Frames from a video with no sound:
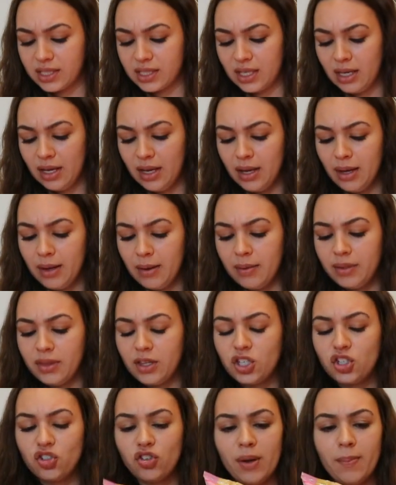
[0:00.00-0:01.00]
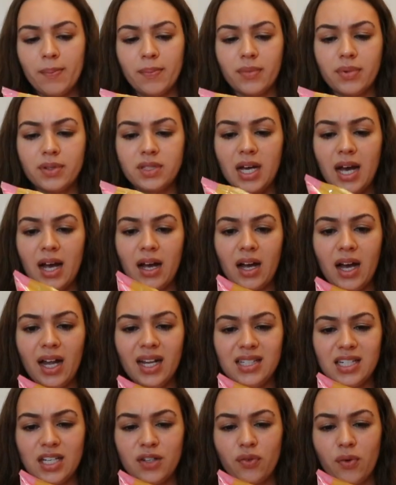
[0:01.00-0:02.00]
The shrimp
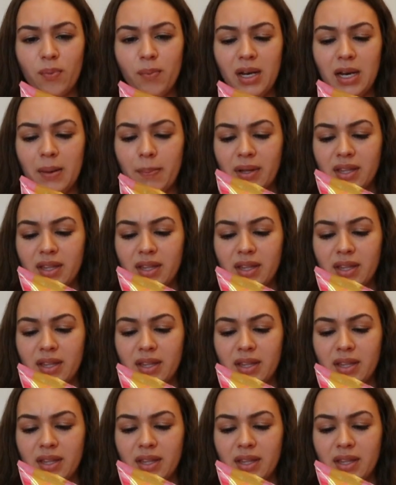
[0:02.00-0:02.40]
kind of tastes familiar,